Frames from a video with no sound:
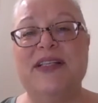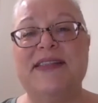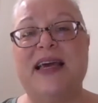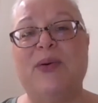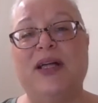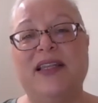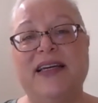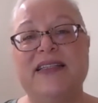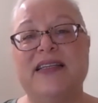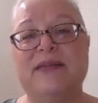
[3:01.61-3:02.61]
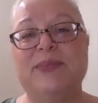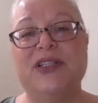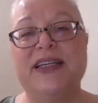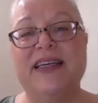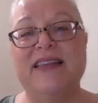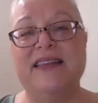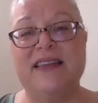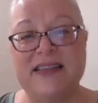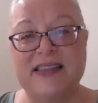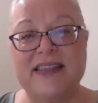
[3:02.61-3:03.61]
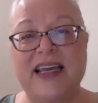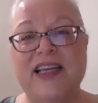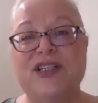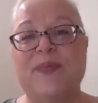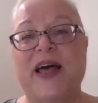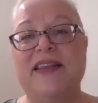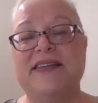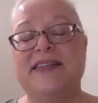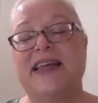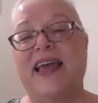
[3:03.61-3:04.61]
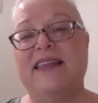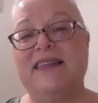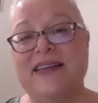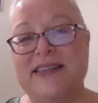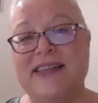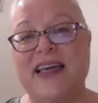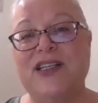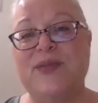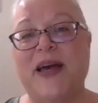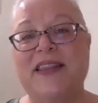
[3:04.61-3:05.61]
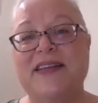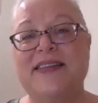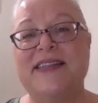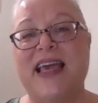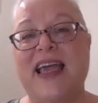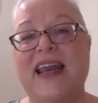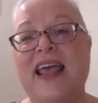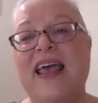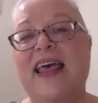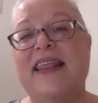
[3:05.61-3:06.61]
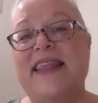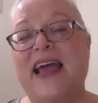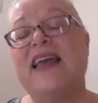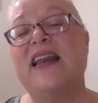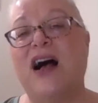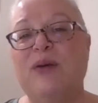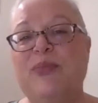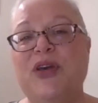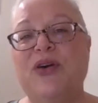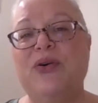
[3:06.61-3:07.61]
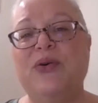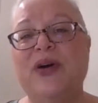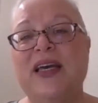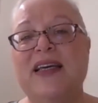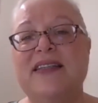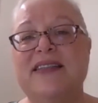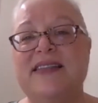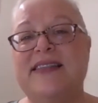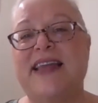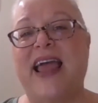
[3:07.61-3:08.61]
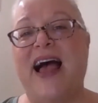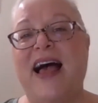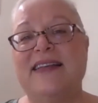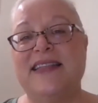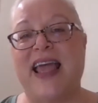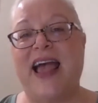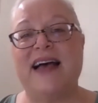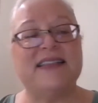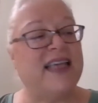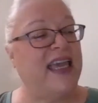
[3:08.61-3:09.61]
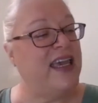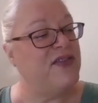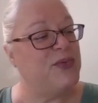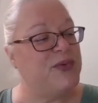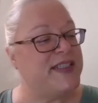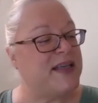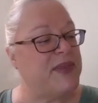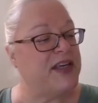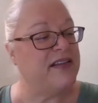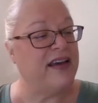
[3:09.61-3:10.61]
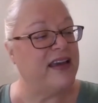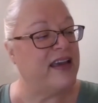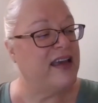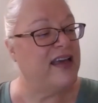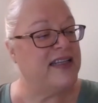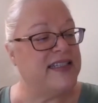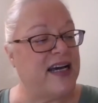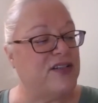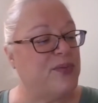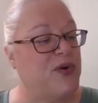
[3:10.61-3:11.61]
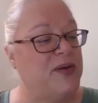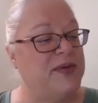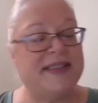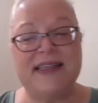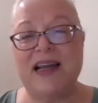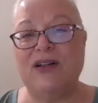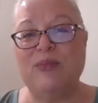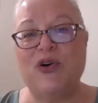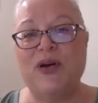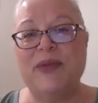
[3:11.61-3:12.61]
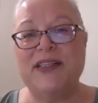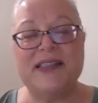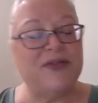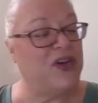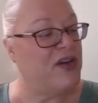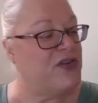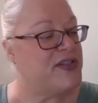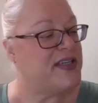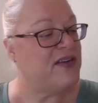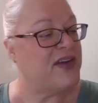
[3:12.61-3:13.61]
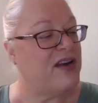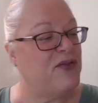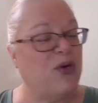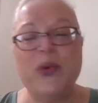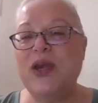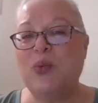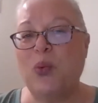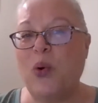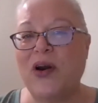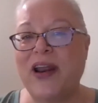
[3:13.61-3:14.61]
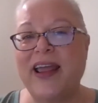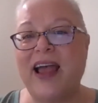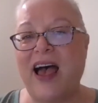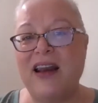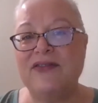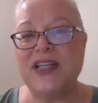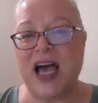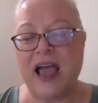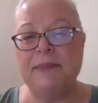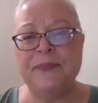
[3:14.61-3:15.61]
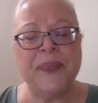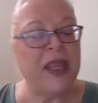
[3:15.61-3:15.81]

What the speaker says: and say, well, I'd like to complete this stage by this date, this stage by this date. That can help you to stay on task. Even with something like doctor appointments, dental appointments, if you give yourself kind of a week warning ahead of time,